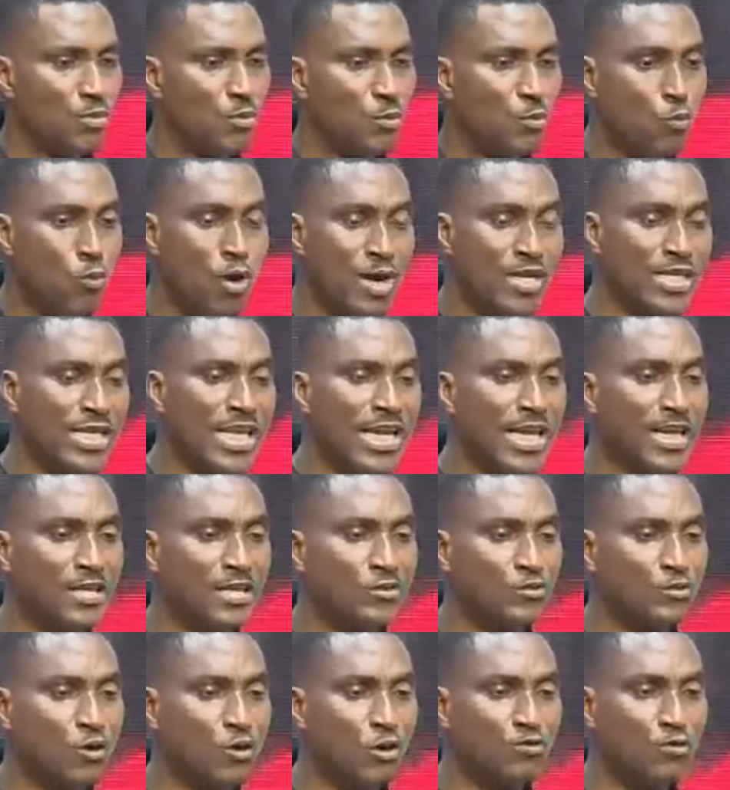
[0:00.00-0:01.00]
One
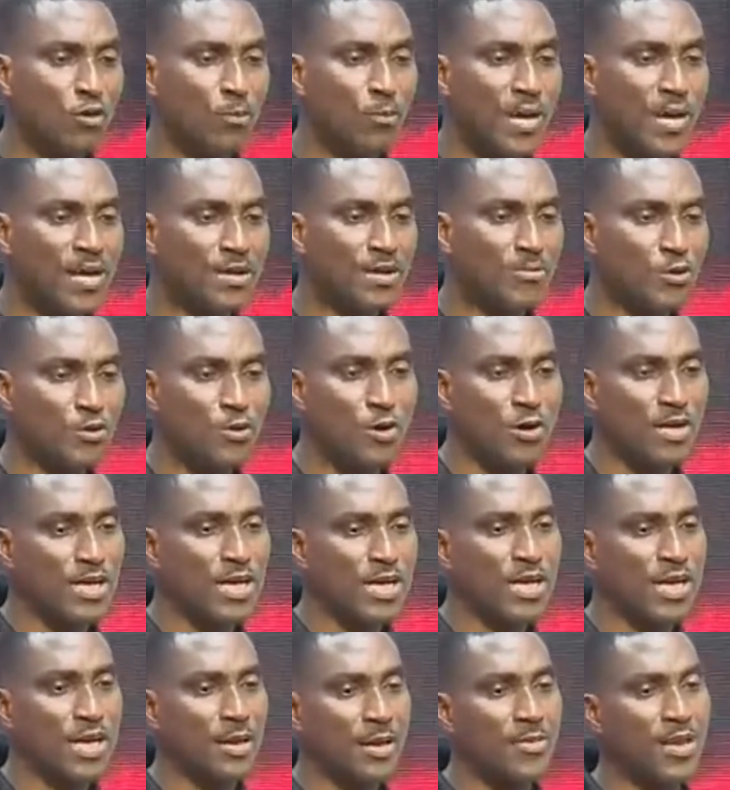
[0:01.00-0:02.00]
day, Doctor Mike
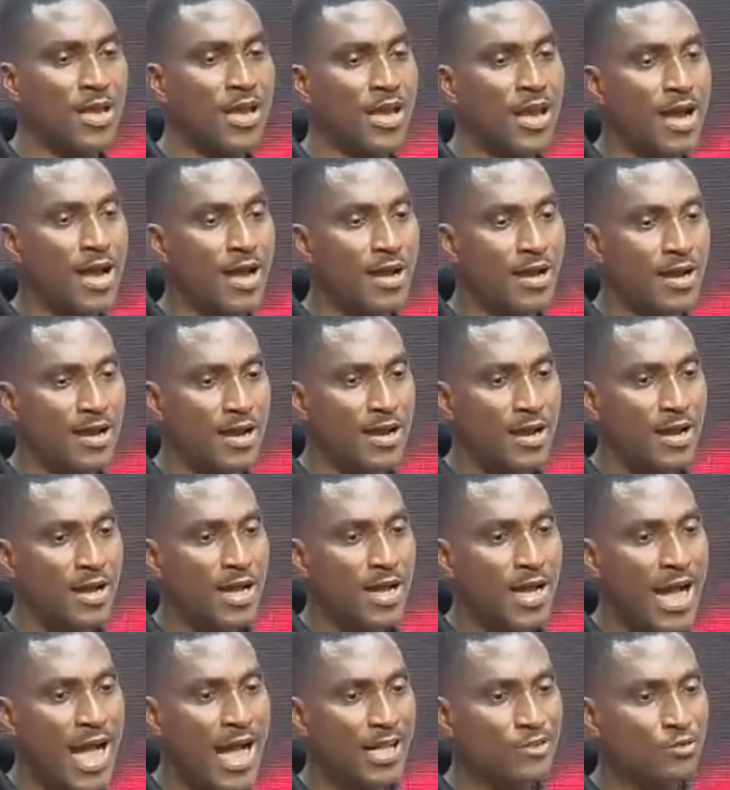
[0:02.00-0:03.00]
Murdock came here
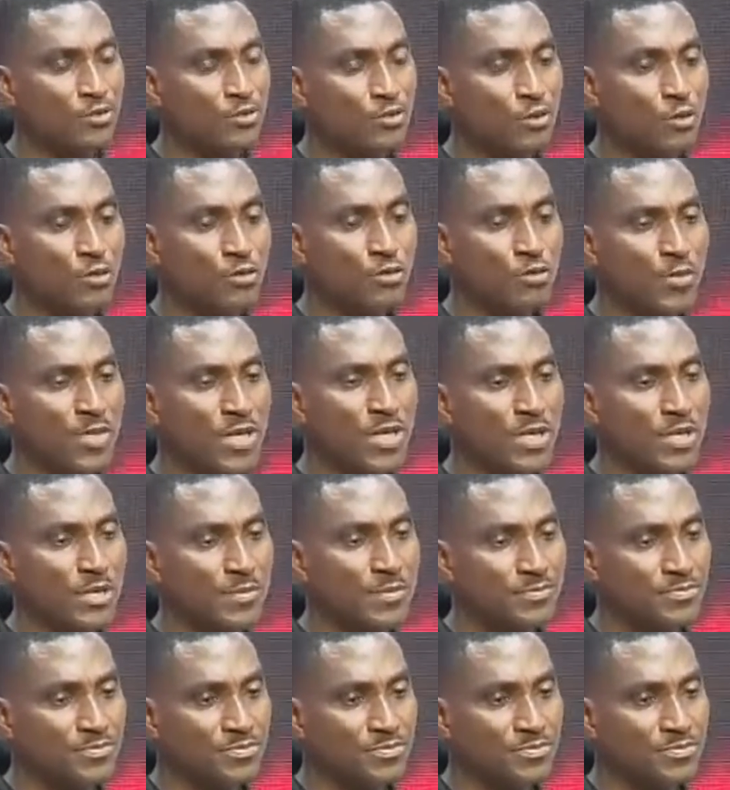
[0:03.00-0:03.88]
and told me,